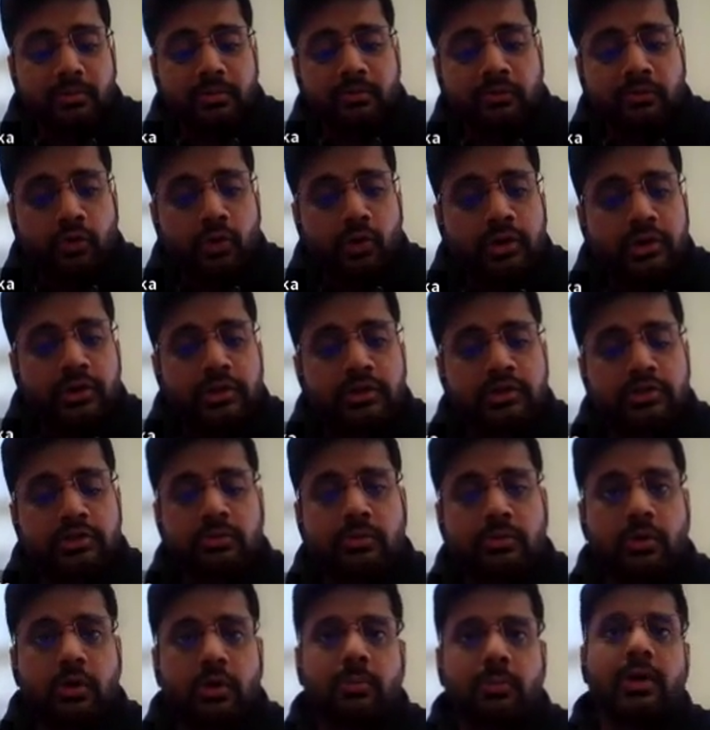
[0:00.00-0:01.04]
folders
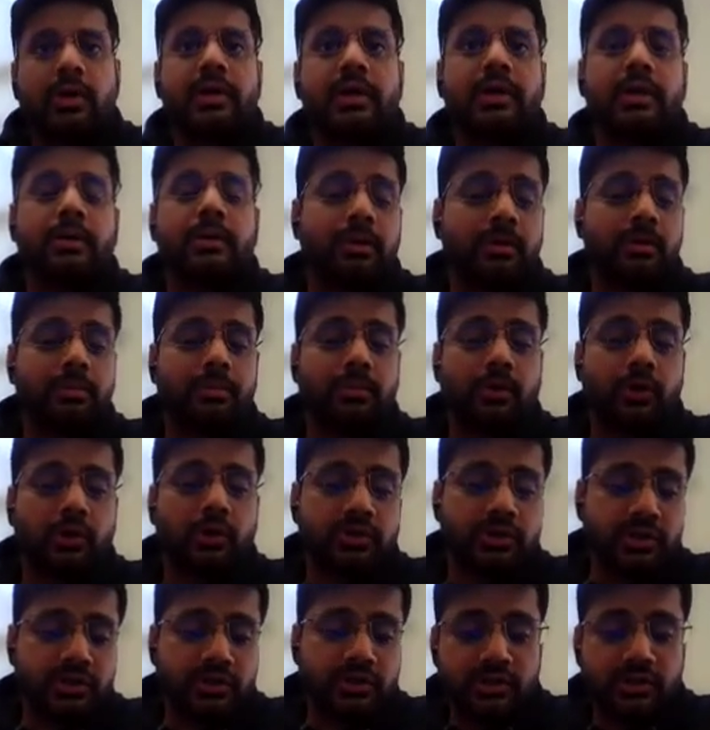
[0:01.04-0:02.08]
or multiple
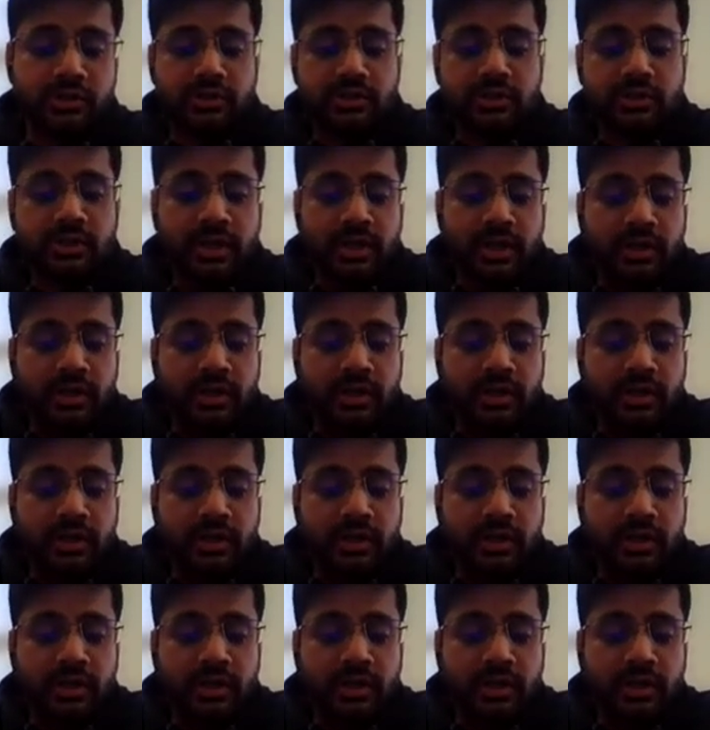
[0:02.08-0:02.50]
processes.